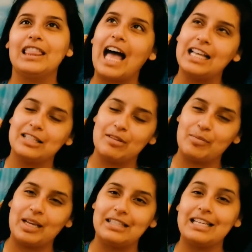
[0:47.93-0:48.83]
last
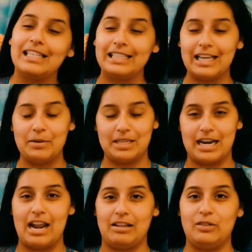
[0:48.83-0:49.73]
week because I did say I was
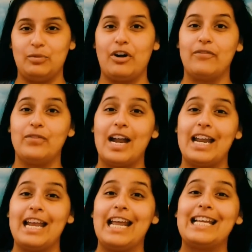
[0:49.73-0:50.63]
going to announce the winner on
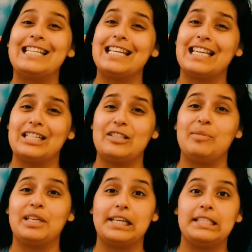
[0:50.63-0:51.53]
Friday and I didn't get
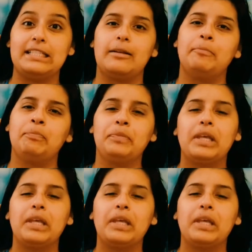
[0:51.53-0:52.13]
to because